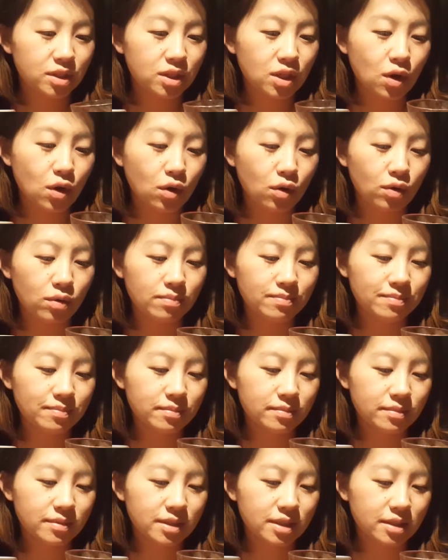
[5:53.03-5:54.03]
So,
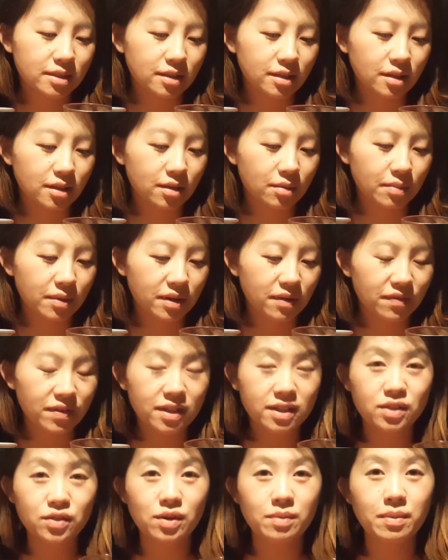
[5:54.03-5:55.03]
just a little bit of
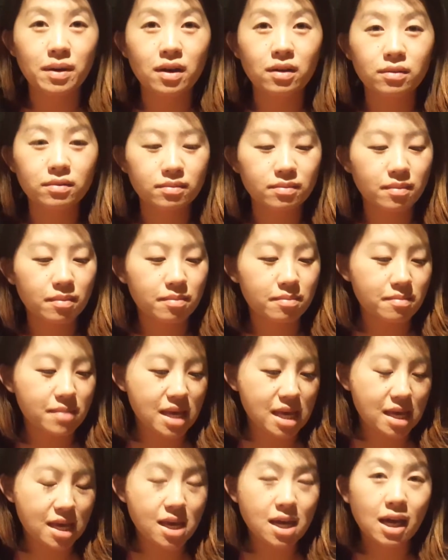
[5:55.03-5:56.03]
history about
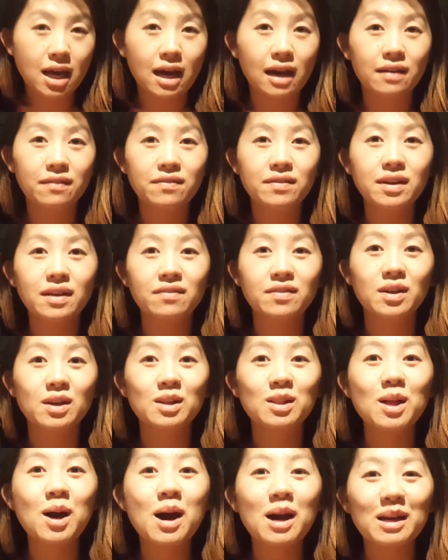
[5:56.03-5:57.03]
me. I've never
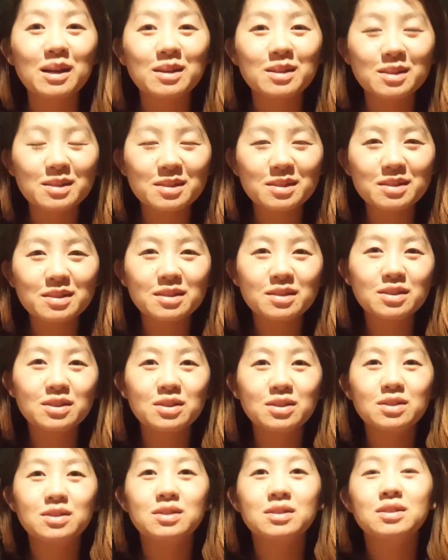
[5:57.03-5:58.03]
liked
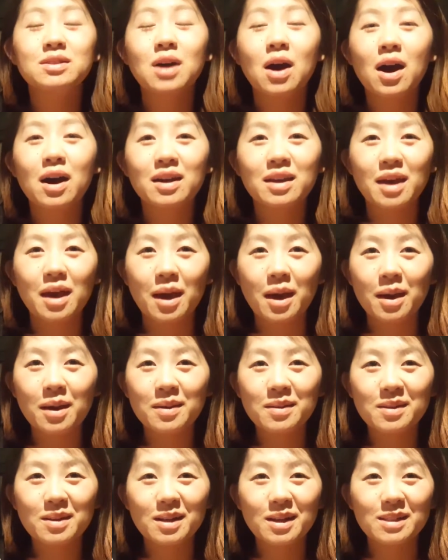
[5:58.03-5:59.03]
sake
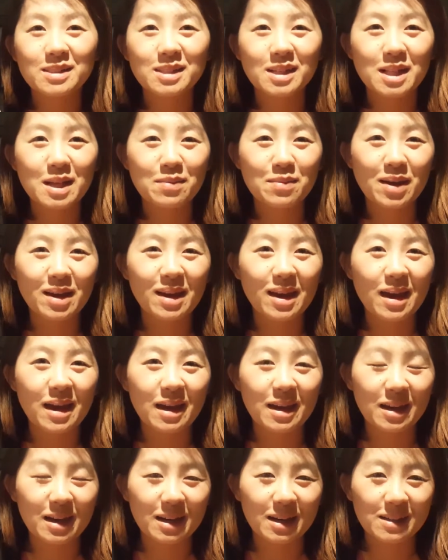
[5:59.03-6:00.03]
until I met
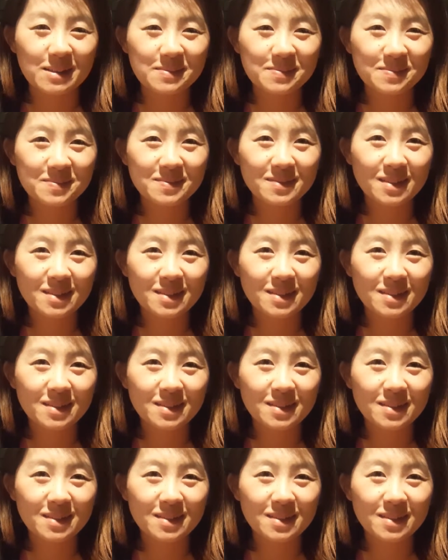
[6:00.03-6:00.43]
Aya.